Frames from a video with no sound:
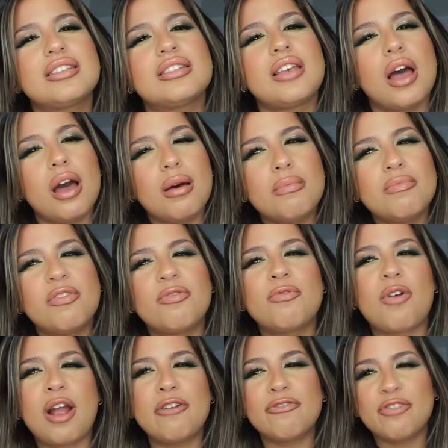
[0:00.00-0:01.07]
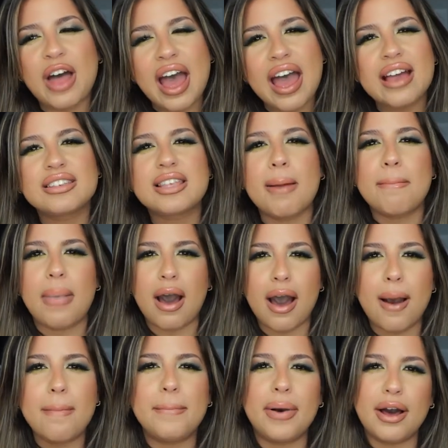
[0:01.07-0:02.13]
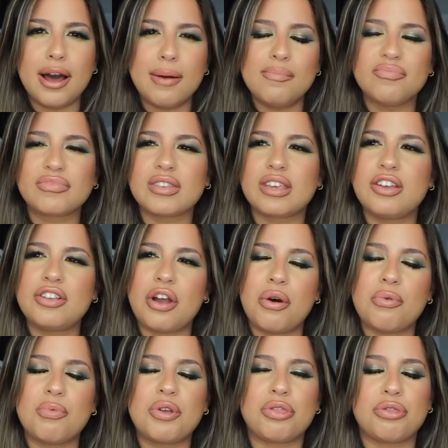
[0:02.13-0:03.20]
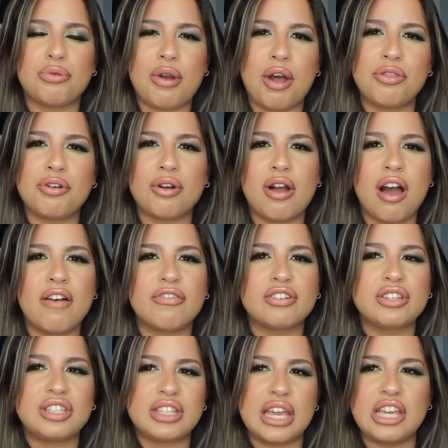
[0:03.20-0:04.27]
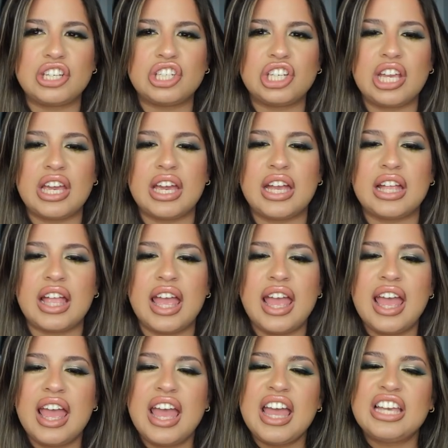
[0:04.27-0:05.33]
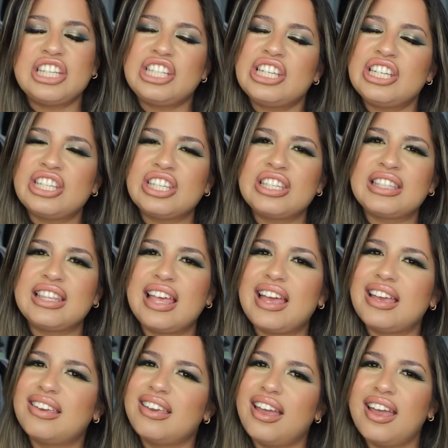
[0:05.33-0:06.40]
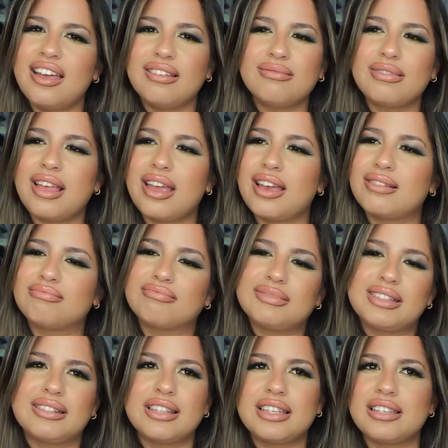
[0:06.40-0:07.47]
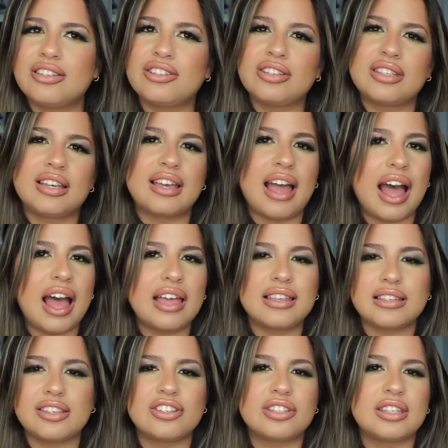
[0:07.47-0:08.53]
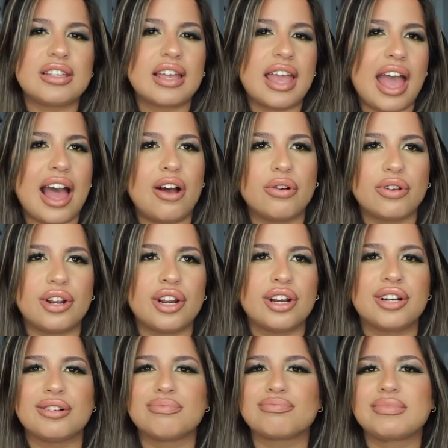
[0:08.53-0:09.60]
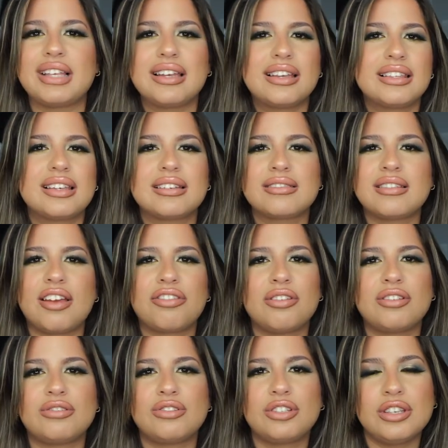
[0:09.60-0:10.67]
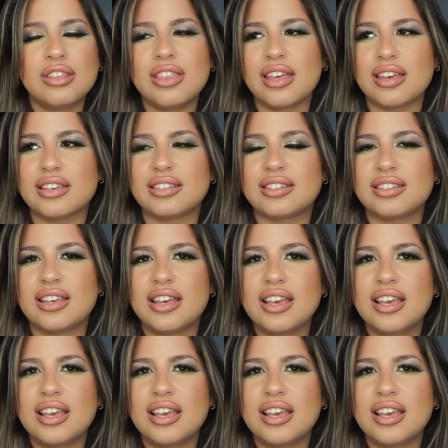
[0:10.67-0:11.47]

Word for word: some red flags that pop up you know, with throughout their conversation. And she's just like, yeah, like this is just a guy, this is just an encounter. There's nothing to this